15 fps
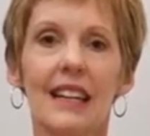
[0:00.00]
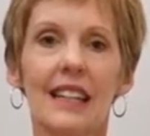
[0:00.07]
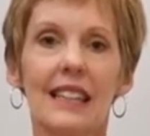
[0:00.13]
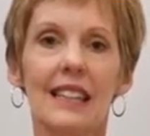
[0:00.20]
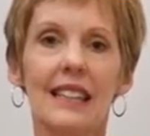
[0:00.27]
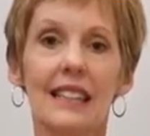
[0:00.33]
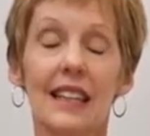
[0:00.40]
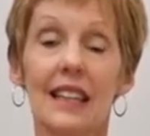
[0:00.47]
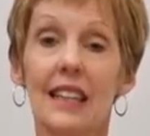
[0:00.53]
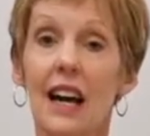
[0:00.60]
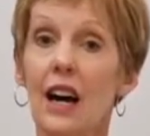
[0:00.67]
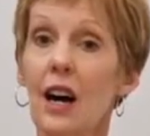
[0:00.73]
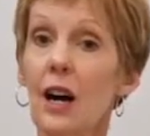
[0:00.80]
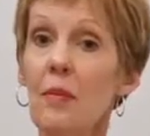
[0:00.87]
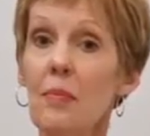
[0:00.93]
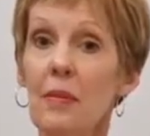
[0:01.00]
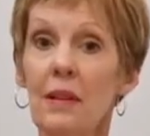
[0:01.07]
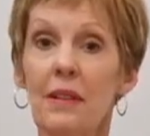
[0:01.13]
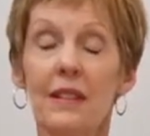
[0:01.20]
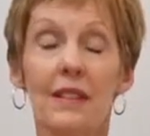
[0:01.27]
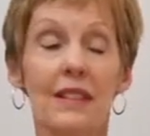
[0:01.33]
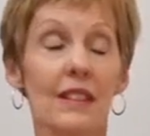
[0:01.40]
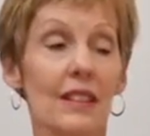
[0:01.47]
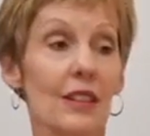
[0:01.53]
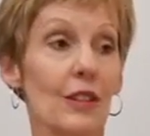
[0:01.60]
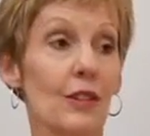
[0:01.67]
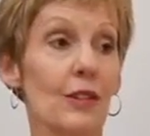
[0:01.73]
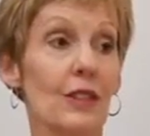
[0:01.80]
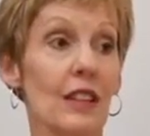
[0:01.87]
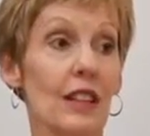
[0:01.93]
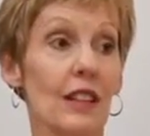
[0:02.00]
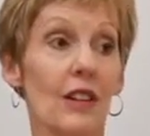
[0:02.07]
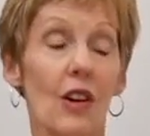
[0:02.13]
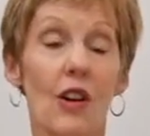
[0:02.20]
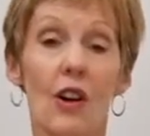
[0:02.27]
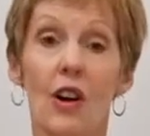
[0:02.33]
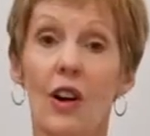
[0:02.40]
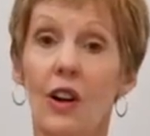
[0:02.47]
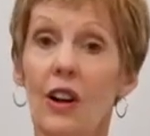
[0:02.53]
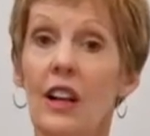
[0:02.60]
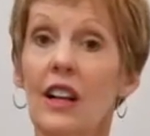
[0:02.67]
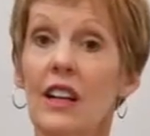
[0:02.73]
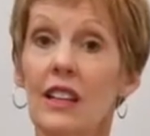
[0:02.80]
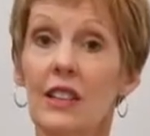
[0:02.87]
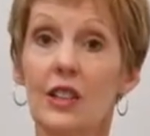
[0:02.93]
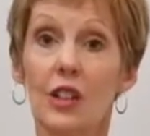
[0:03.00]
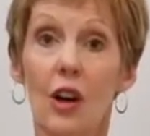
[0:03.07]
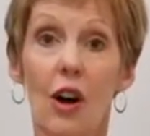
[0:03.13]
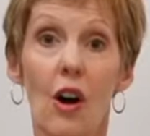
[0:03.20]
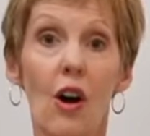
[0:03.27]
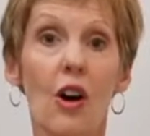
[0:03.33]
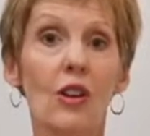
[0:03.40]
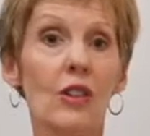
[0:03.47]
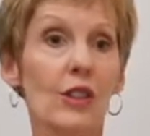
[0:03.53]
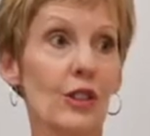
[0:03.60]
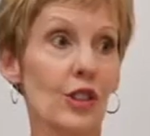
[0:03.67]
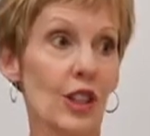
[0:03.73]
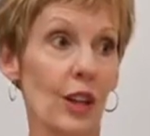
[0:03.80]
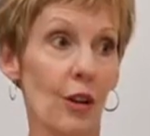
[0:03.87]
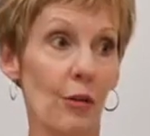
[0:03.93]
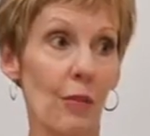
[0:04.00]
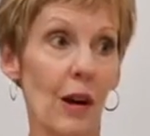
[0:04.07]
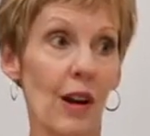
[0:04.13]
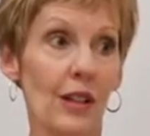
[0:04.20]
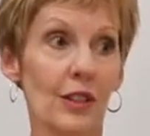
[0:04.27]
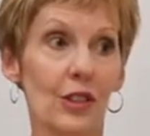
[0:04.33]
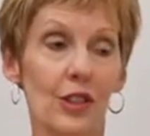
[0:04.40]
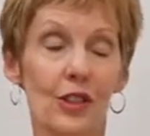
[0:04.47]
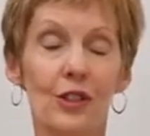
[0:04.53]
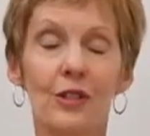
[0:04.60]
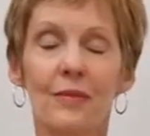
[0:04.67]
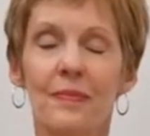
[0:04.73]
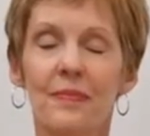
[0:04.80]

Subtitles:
Sit up using our tall chair posture.